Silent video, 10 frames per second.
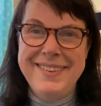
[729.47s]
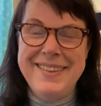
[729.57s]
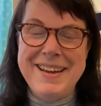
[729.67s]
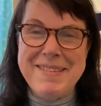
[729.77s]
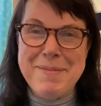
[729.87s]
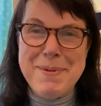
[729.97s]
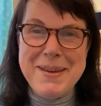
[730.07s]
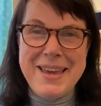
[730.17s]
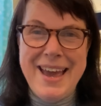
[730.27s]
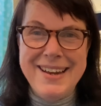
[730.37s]
that's my
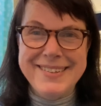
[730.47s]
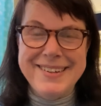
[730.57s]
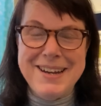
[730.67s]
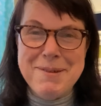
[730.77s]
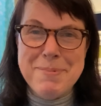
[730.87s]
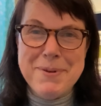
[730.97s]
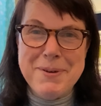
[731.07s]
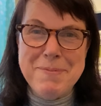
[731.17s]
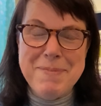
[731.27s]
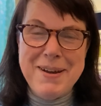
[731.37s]
catch up
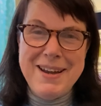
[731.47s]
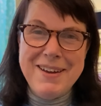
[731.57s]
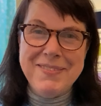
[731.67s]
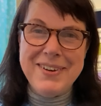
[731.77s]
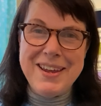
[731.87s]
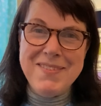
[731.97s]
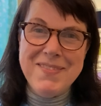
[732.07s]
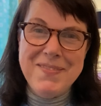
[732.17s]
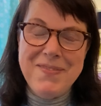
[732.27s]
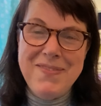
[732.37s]
on my lovely
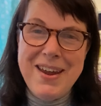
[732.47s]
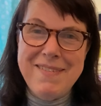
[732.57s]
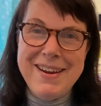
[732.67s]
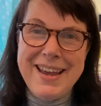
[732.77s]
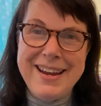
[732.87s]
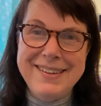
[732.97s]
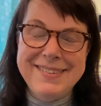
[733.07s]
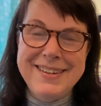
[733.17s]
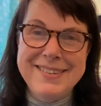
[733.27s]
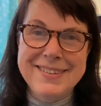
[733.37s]

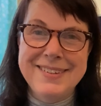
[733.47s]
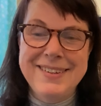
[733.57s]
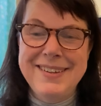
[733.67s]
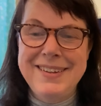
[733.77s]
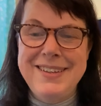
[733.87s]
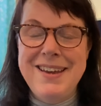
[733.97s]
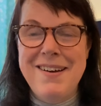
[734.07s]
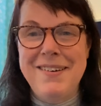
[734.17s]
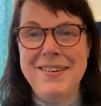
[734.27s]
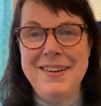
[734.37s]
variegated
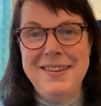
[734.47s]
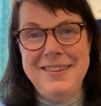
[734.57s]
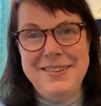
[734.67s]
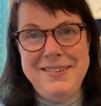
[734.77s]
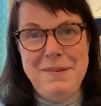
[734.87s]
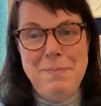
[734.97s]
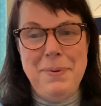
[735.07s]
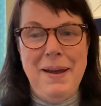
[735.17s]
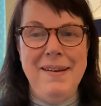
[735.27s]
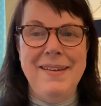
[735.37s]
yarn
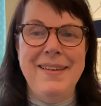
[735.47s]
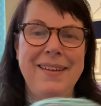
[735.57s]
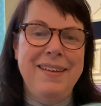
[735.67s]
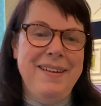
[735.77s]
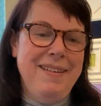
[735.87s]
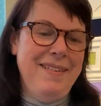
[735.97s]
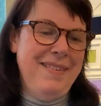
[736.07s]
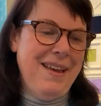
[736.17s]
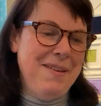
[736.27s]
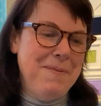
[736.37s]
jumper.
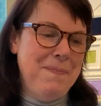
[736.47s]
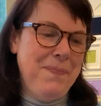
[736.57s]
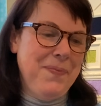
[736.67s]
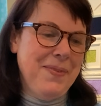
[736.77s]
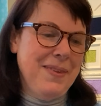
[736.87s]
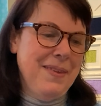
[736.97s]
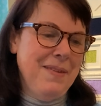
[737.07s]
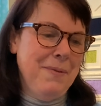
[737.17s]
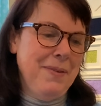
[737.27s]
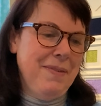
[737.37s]
So
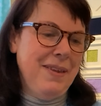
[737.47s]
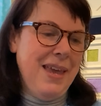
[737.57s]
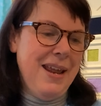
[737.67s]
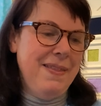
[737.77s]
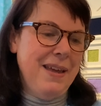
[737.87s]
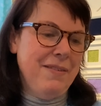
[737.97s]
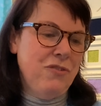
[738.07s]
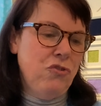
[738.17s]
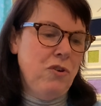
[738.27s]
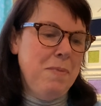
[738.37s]
once again, that's
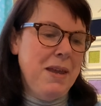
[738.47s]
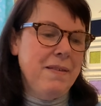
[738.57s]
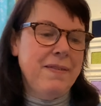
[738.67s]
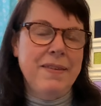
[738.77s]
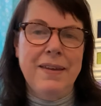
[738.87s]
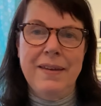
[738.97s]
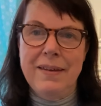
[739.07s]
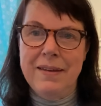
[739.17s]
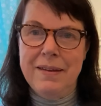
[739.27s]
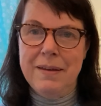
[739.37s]
Trimit's
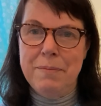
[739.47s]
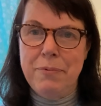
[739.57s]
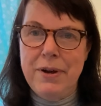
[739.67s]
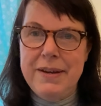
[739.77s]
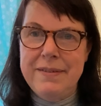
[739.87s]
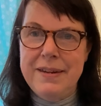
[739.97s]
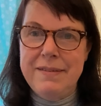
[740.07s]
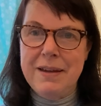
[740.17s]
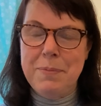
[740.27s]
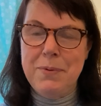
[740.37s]
printed
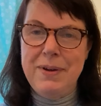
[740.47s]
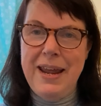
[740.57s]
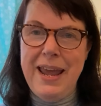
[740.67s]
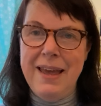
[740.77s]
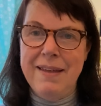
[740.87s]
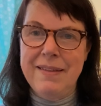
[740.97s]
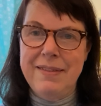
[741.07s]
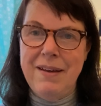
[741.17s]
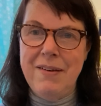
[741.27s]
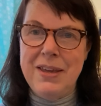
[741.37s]
double knit
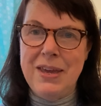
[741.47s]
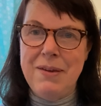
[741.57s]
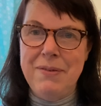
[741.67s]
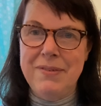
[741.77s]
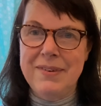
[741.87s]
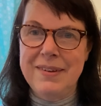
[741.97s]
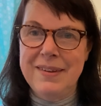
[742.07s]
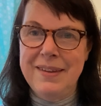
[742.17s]
that I used,